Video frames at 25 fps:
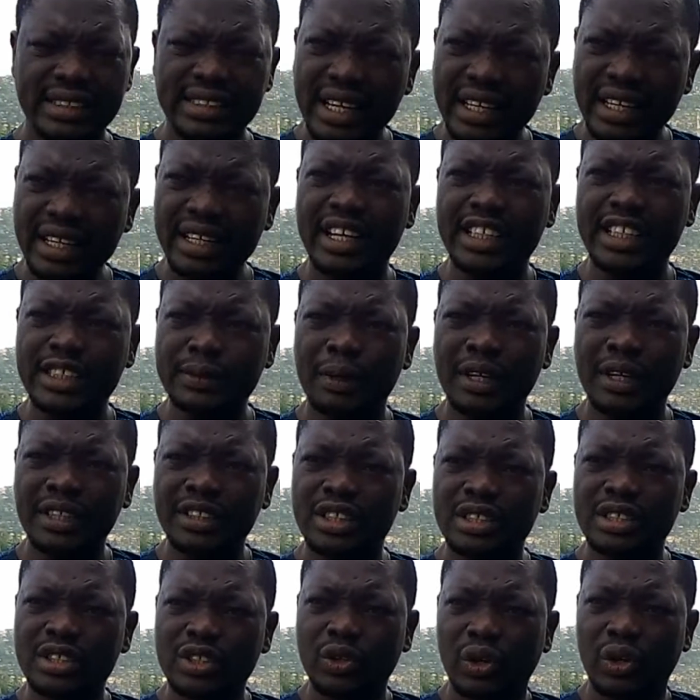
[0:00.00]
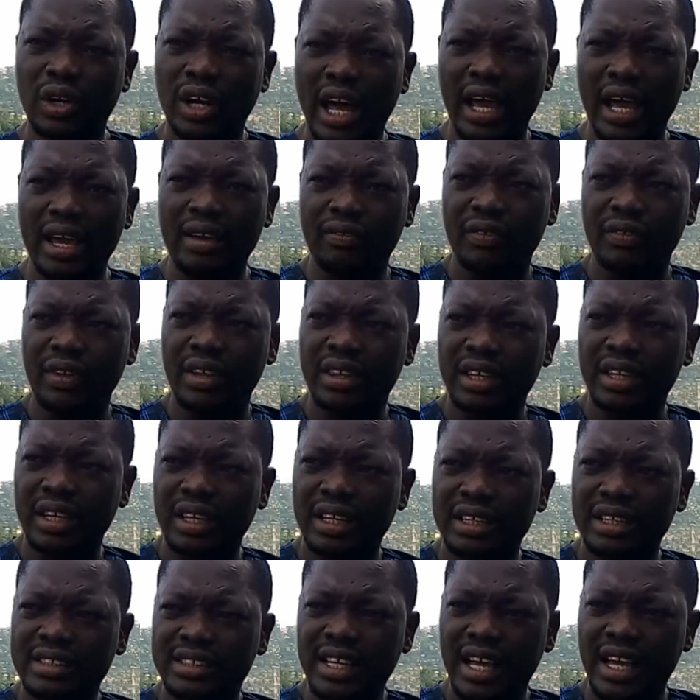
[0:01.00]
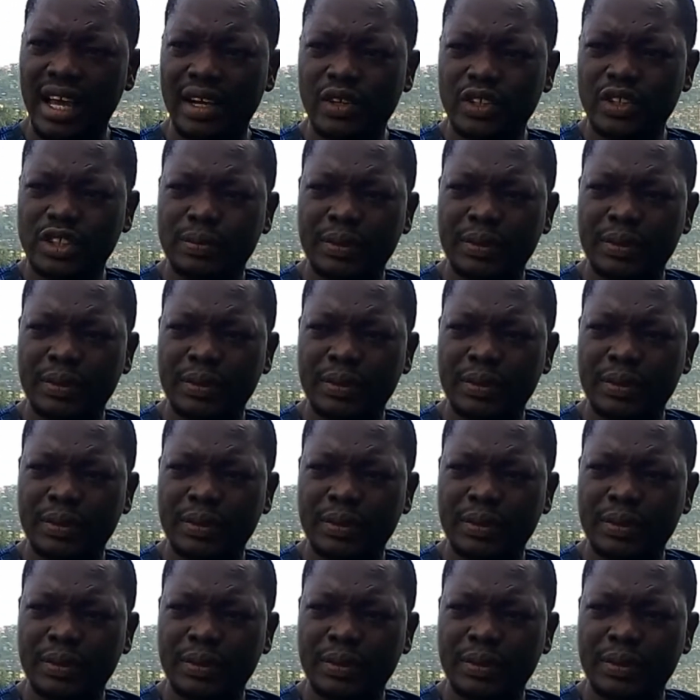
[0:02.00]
certain aspects in your life, I think in Sierra Leone